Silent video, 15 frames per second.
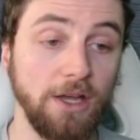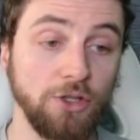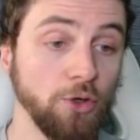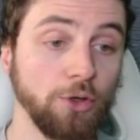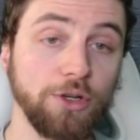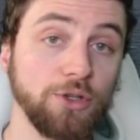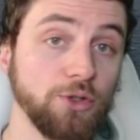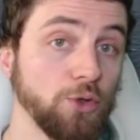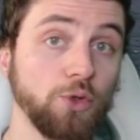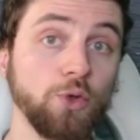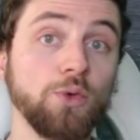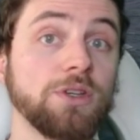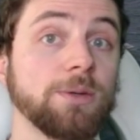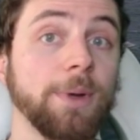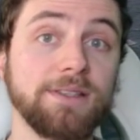you're going to do
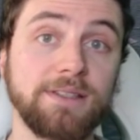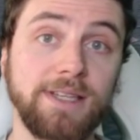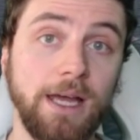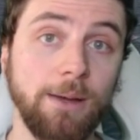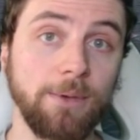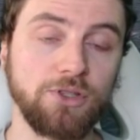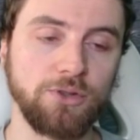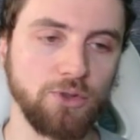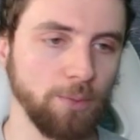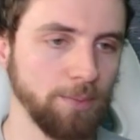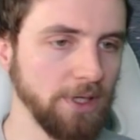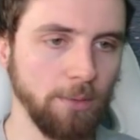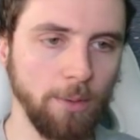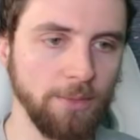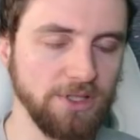huge amounts of damage. The
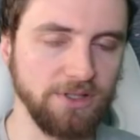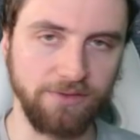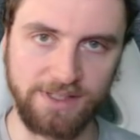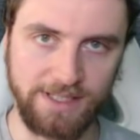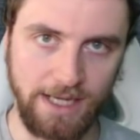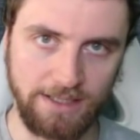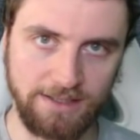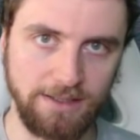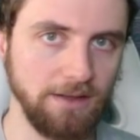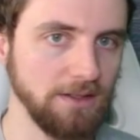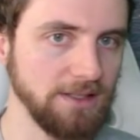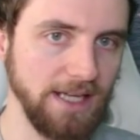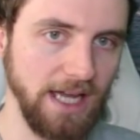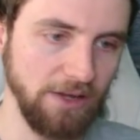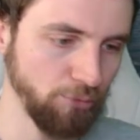torpedo bombers are fantastic.
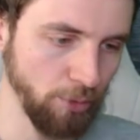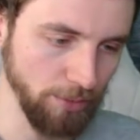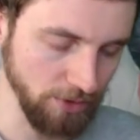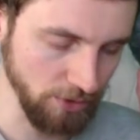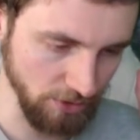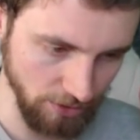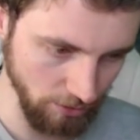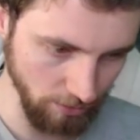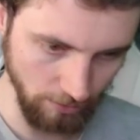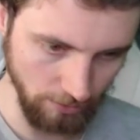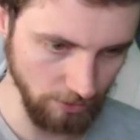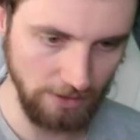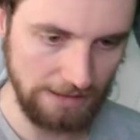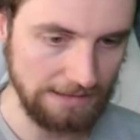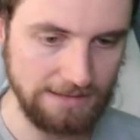The dive bomber does
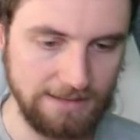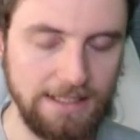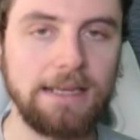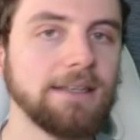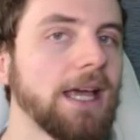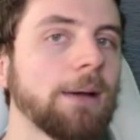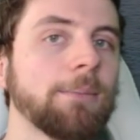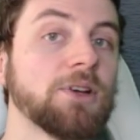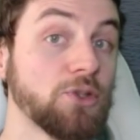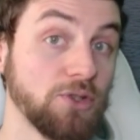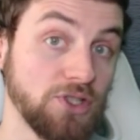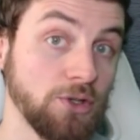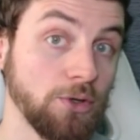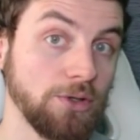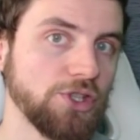insane damage to
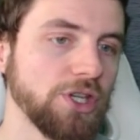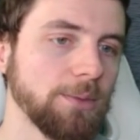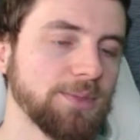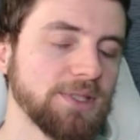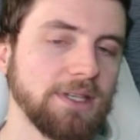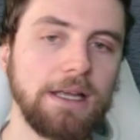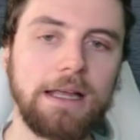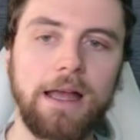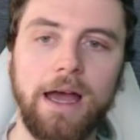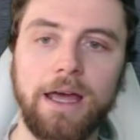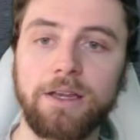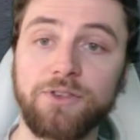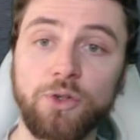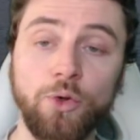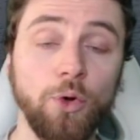certain ships,
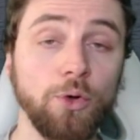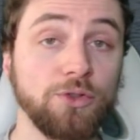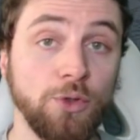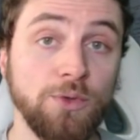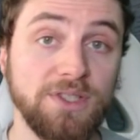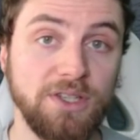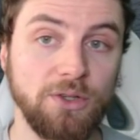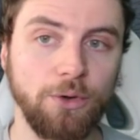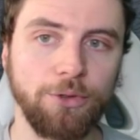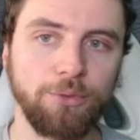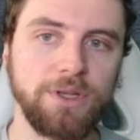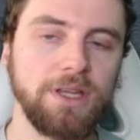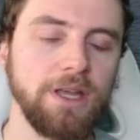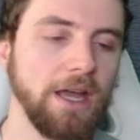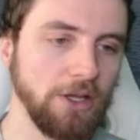and if you go
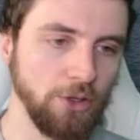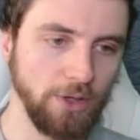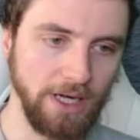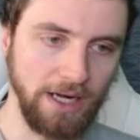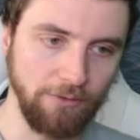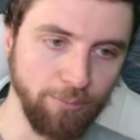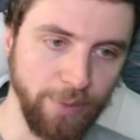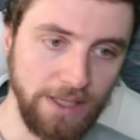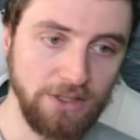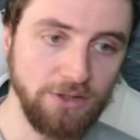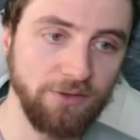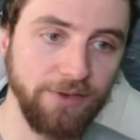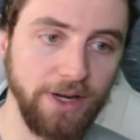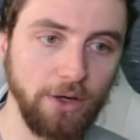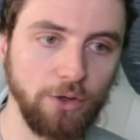203, you can have
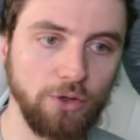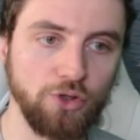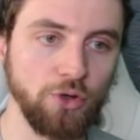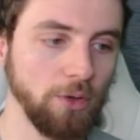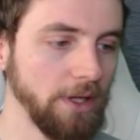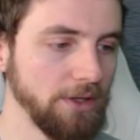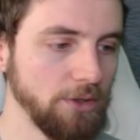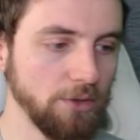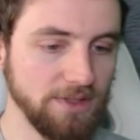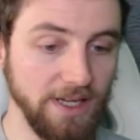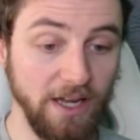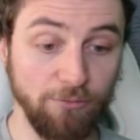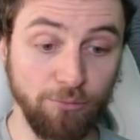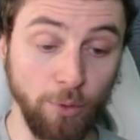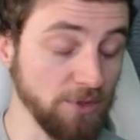better fire control, and your
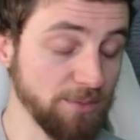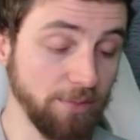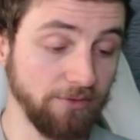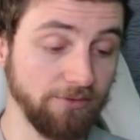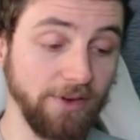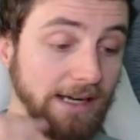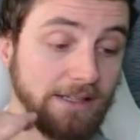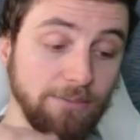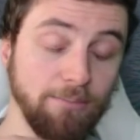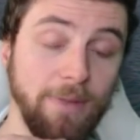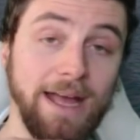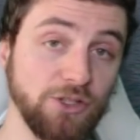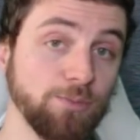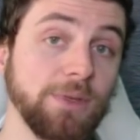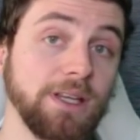dive bombers, provided
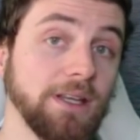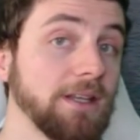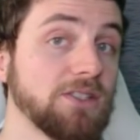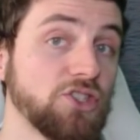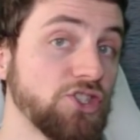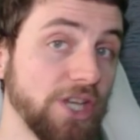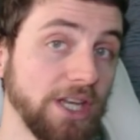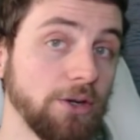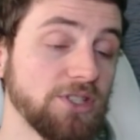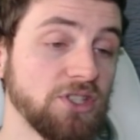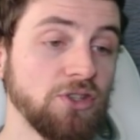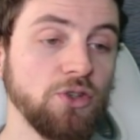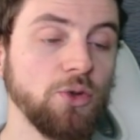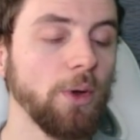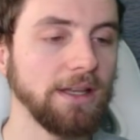matchmaking is generous
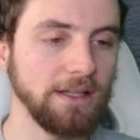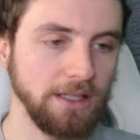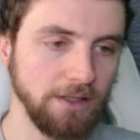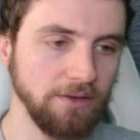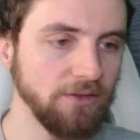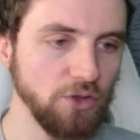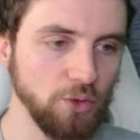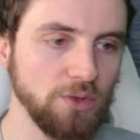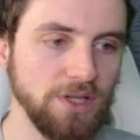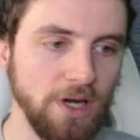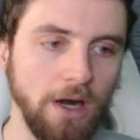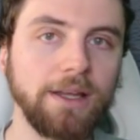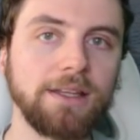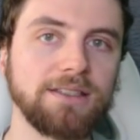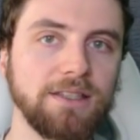to you and given you
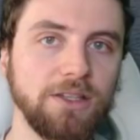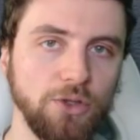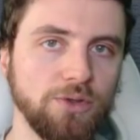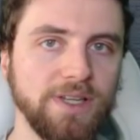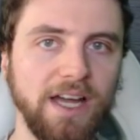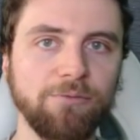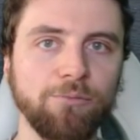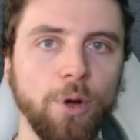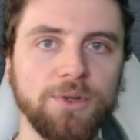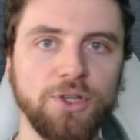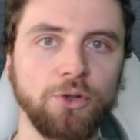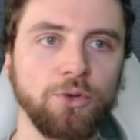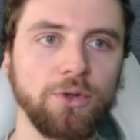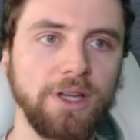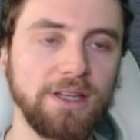targets that your dive bombers
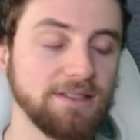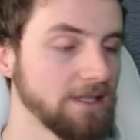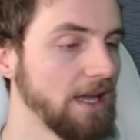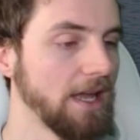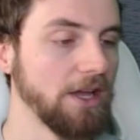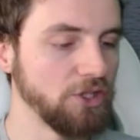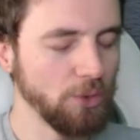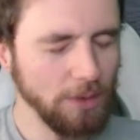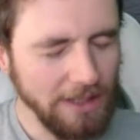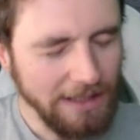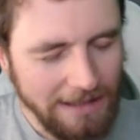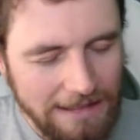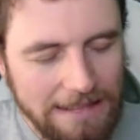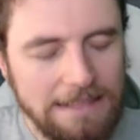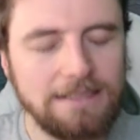are good against, you will
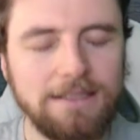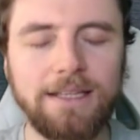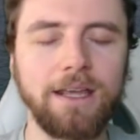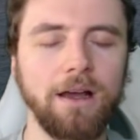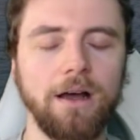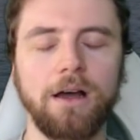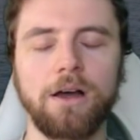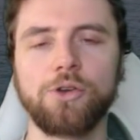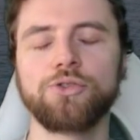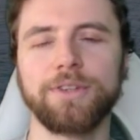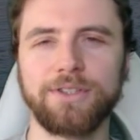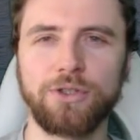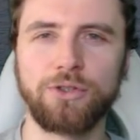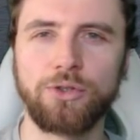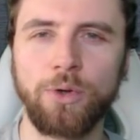easily get
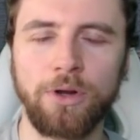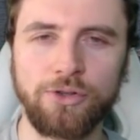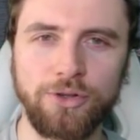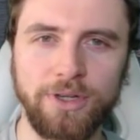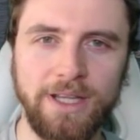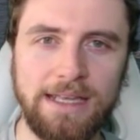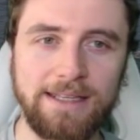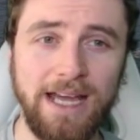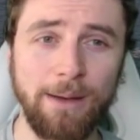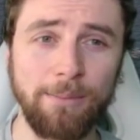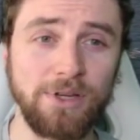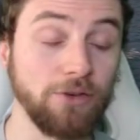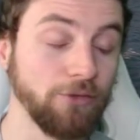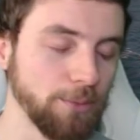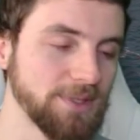100 to 200k
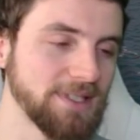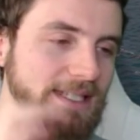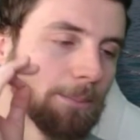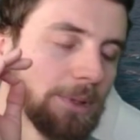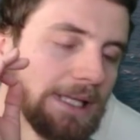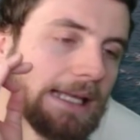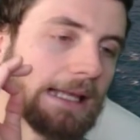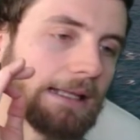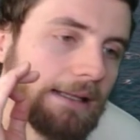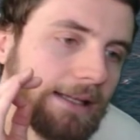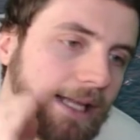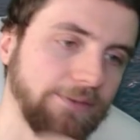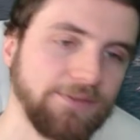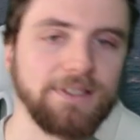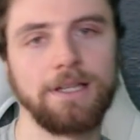damage from simply
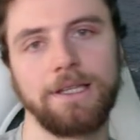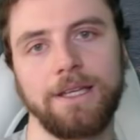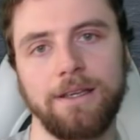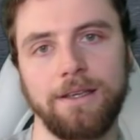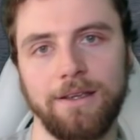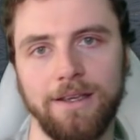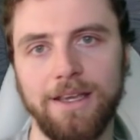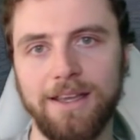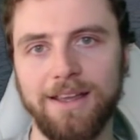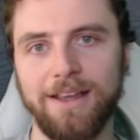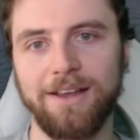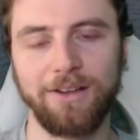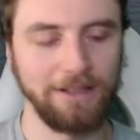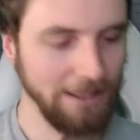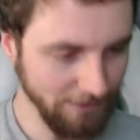left
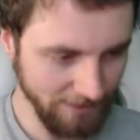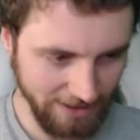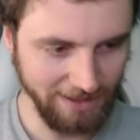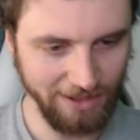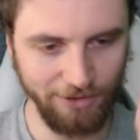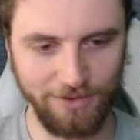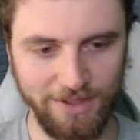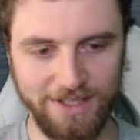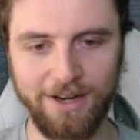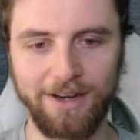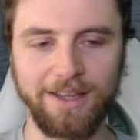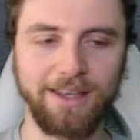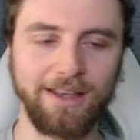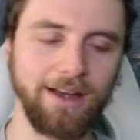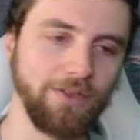clicking on the
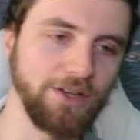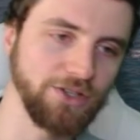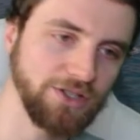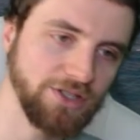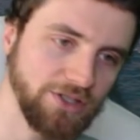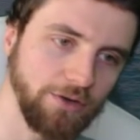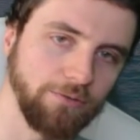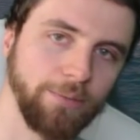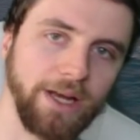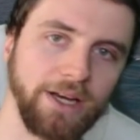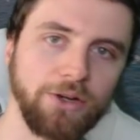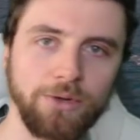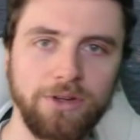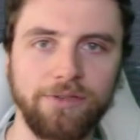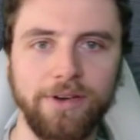target and then just sort of
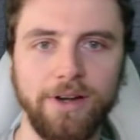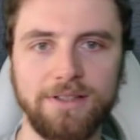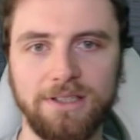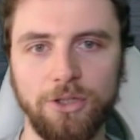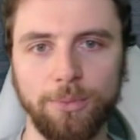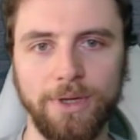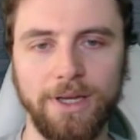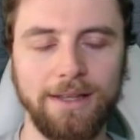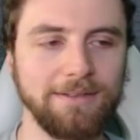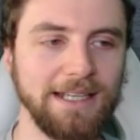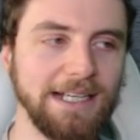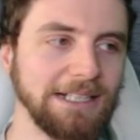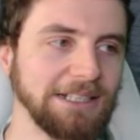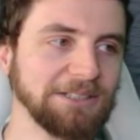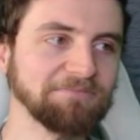microing your fires a little bit. And
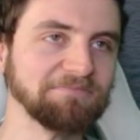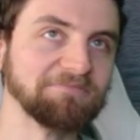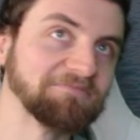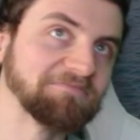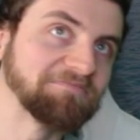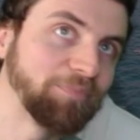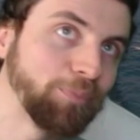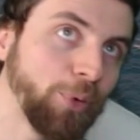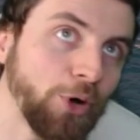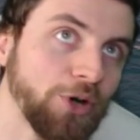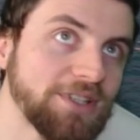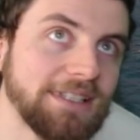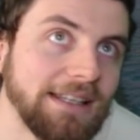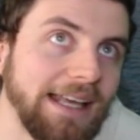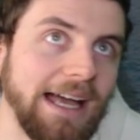
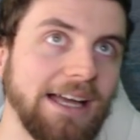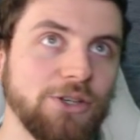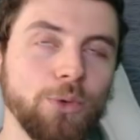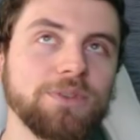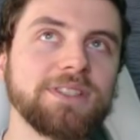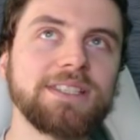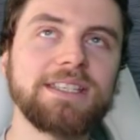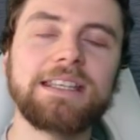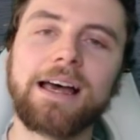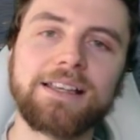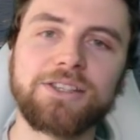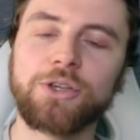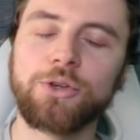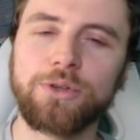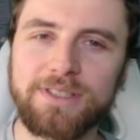personally, I don't see that
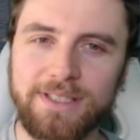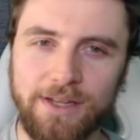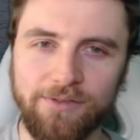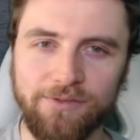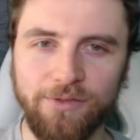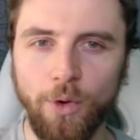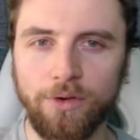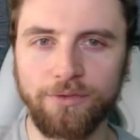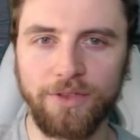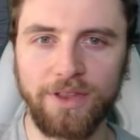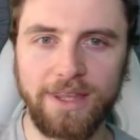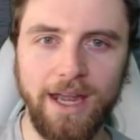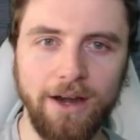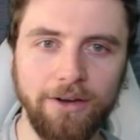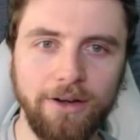as a good step forward for the
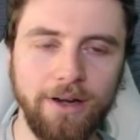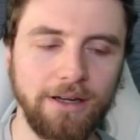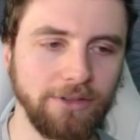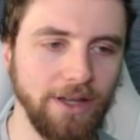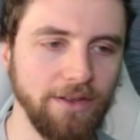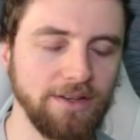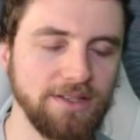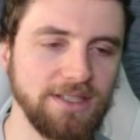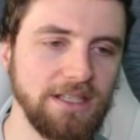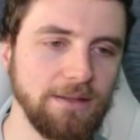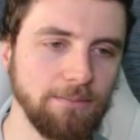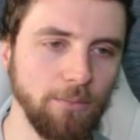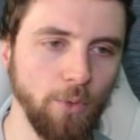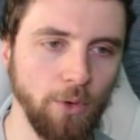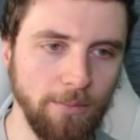carrier. I'd rather see
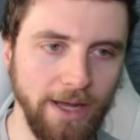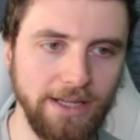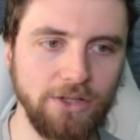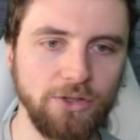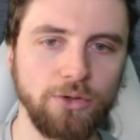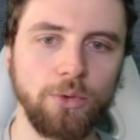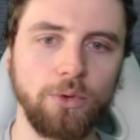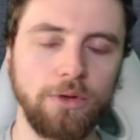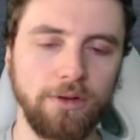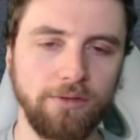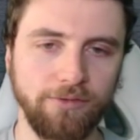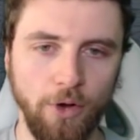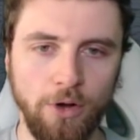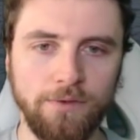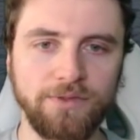more micro
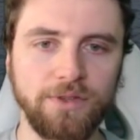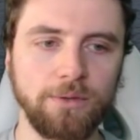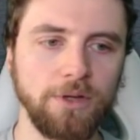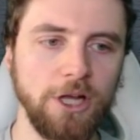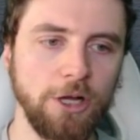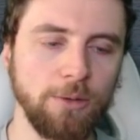involved and